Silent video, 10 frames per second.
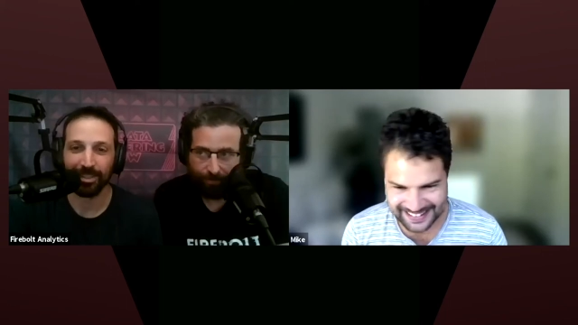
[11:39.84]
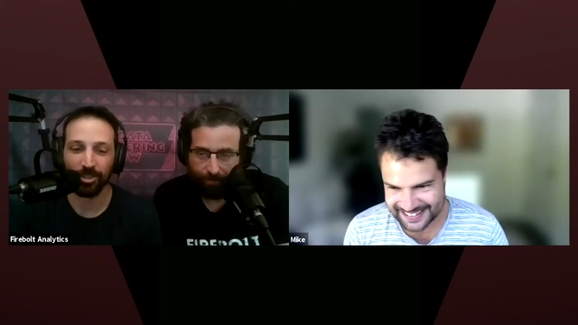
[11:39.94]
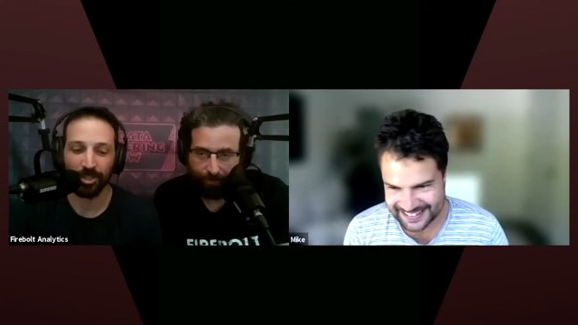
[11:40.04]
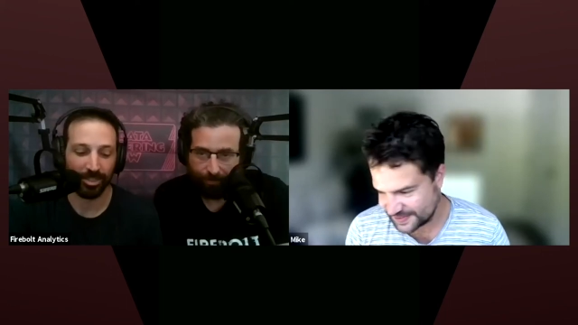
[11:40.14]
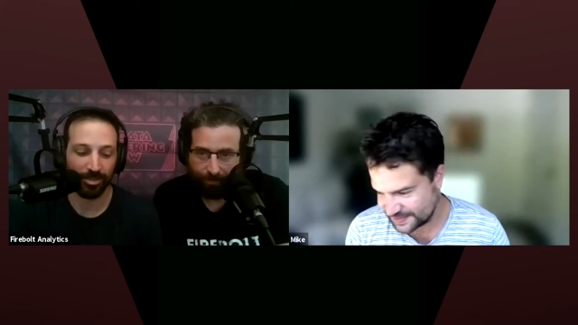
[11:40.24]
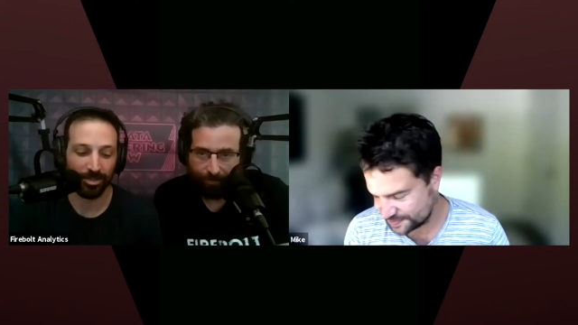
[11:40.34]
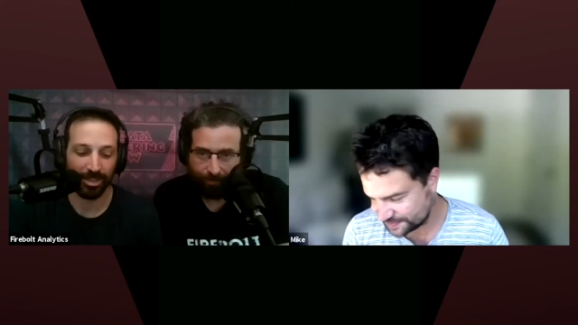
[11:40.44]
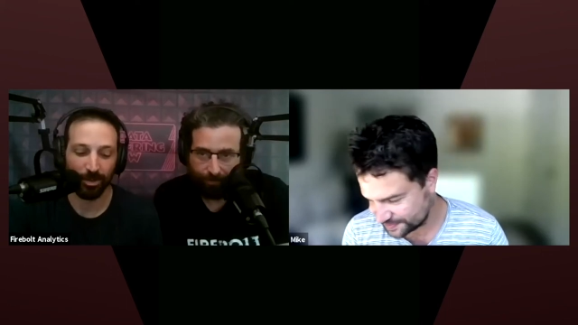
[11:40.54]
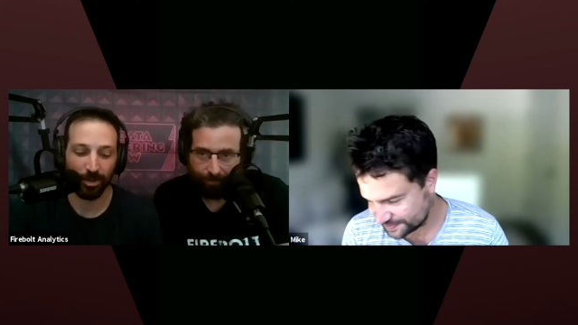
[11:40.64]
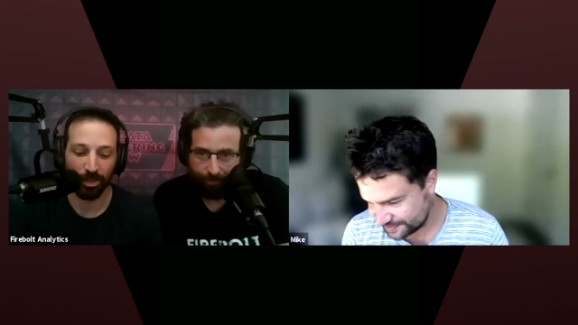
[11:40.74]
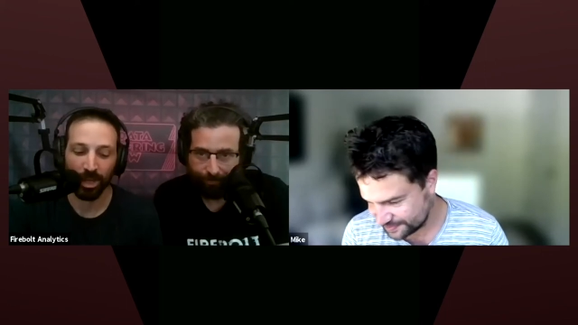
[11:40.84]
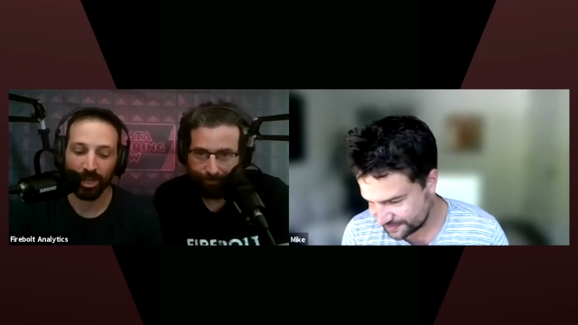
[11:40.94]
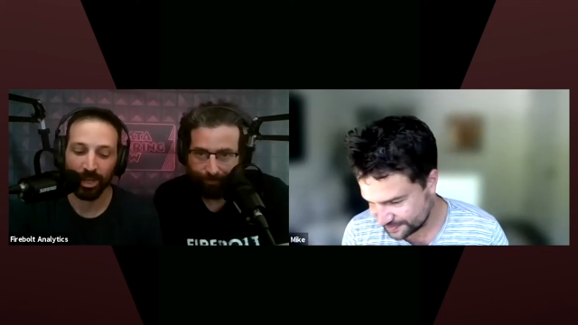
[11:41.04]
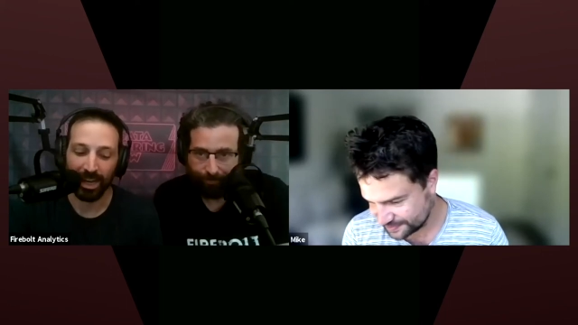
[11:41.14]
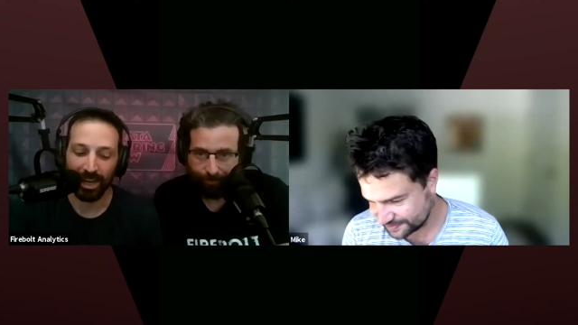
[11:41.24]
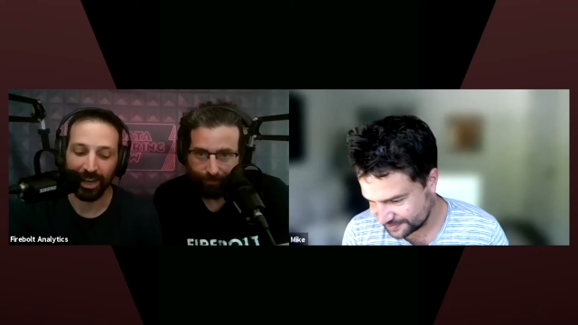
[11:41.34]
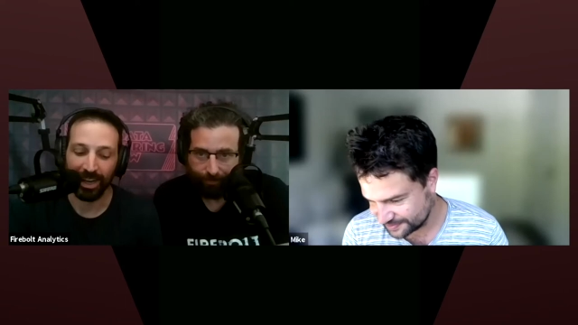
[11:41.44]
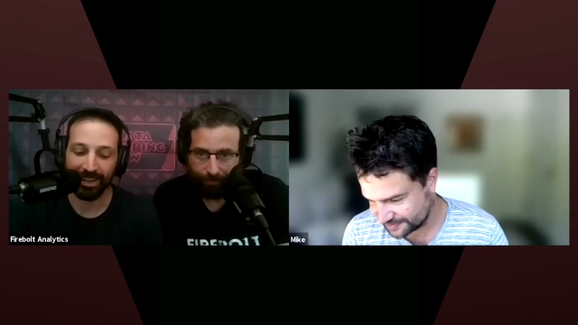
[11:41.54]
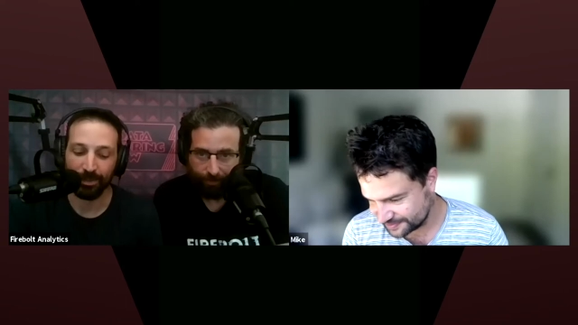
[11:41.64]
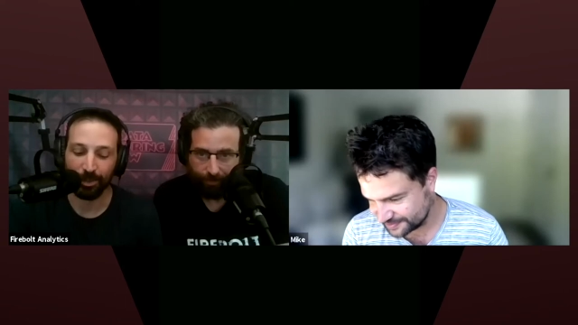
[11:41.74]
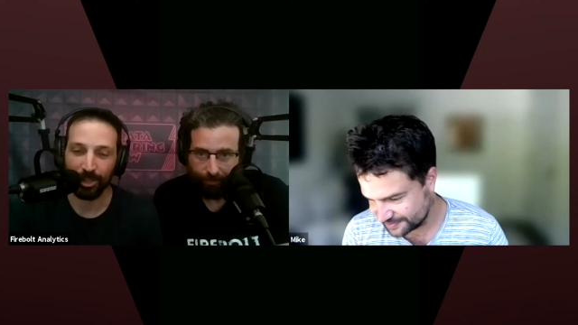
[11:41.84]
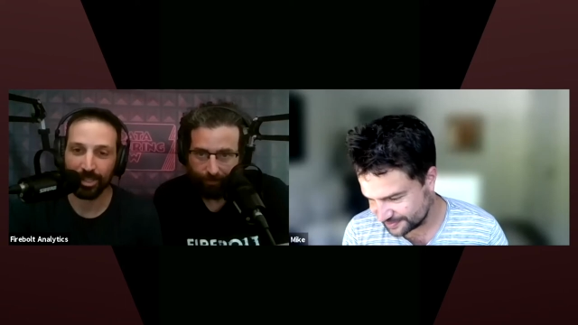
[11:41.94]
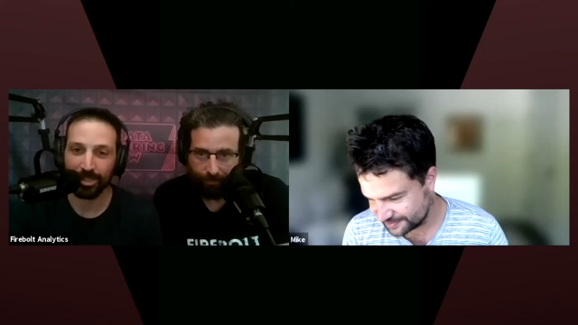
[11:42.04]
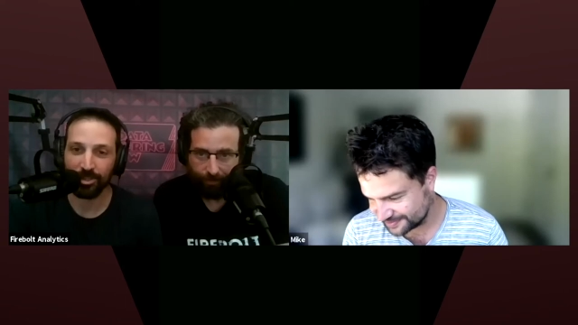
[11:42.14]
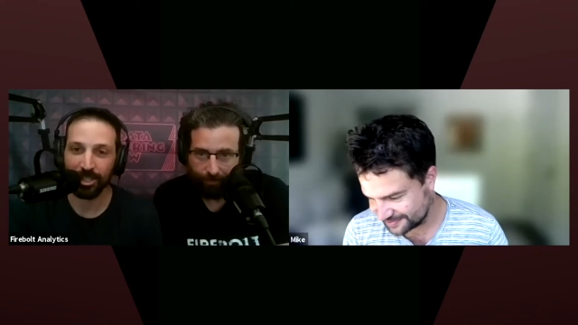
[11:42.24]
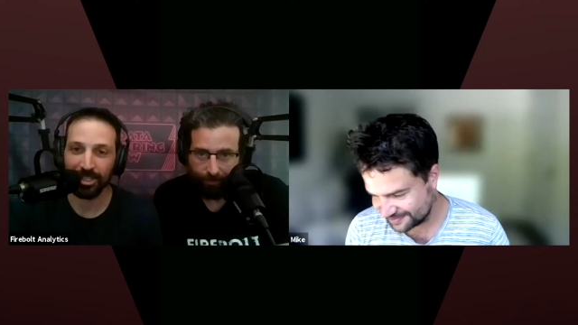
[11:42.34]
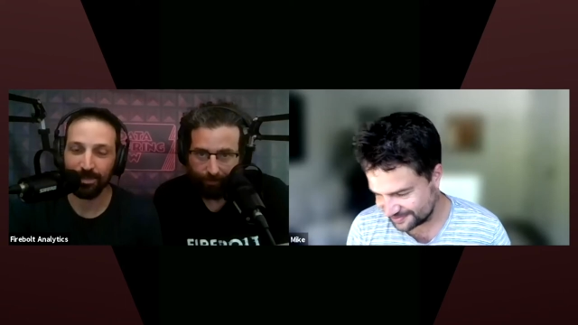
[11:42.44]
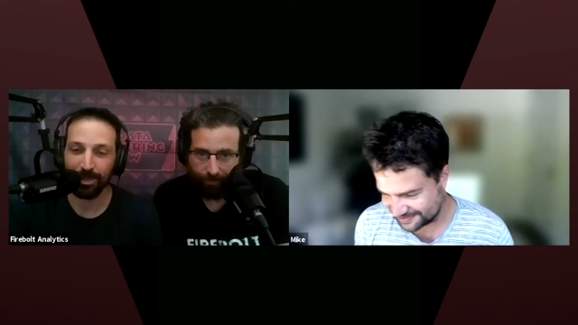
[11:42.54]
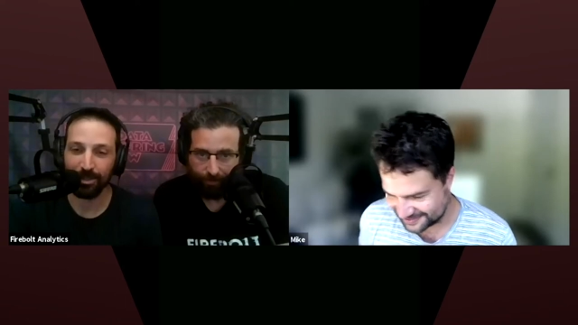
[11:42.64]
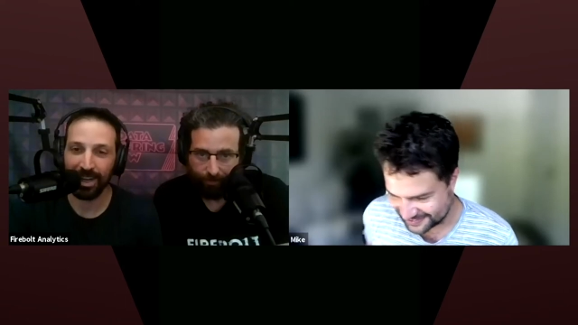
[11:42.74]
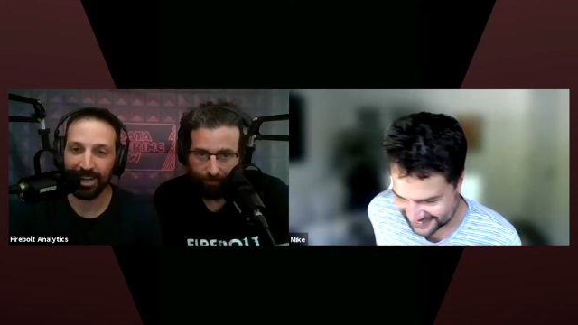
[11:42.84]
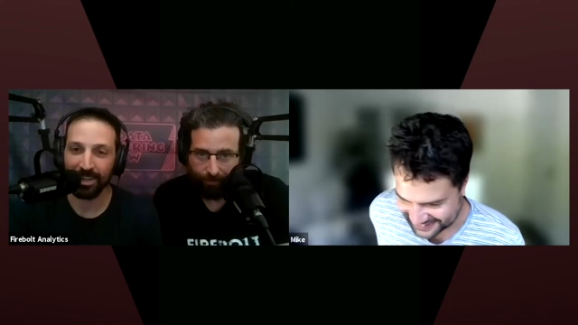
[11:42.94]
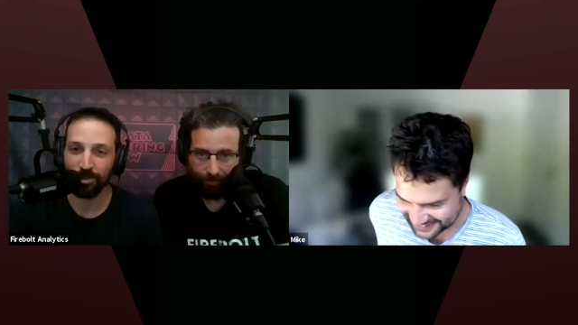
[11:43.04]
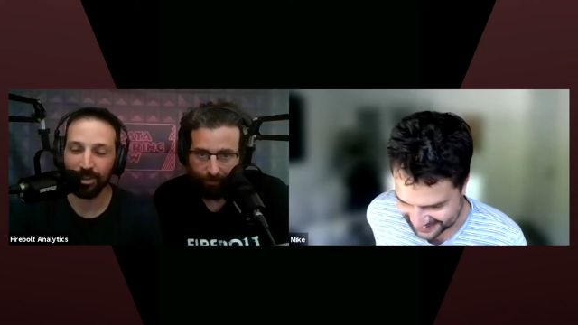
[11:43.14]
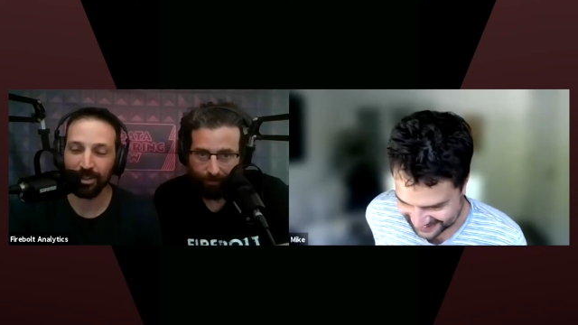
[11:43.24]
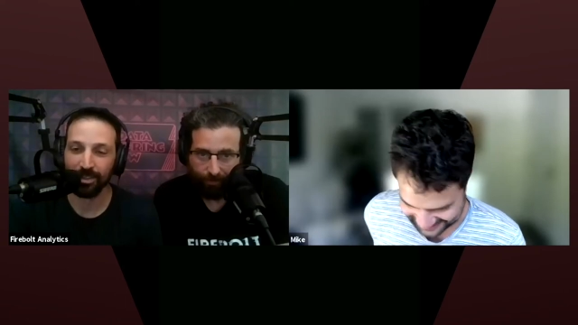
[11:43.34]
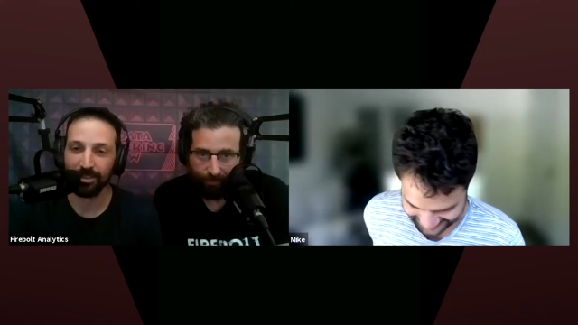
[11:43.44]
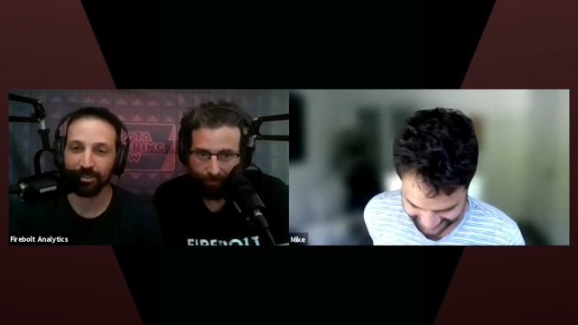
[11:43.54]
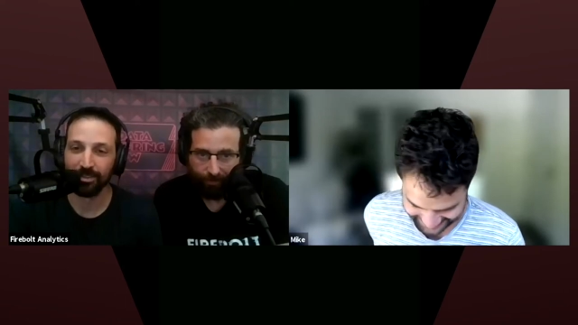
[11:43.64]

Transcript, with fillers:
Speaker 1: yeah, I mean exactly. the hybrid exactly. model rules now, so you know it's a legit to say both.